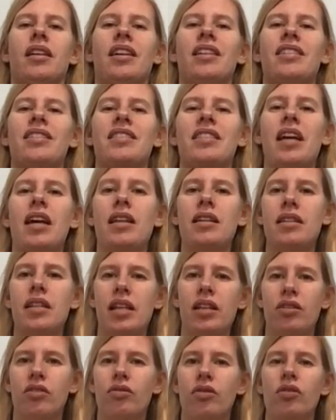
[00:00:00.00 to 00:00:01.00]

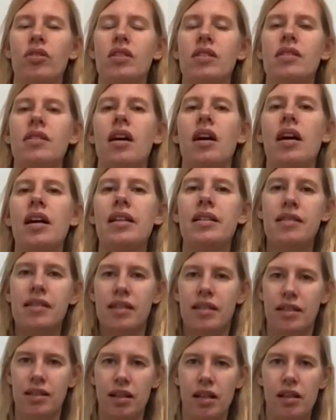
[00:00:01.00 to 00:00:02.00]
extending through the
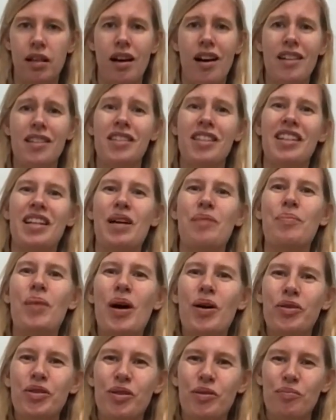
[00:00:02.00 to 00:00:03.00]
sides, Tadasana,
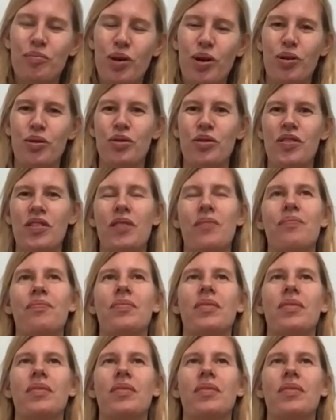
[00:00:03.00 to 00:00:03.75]
mountain pose,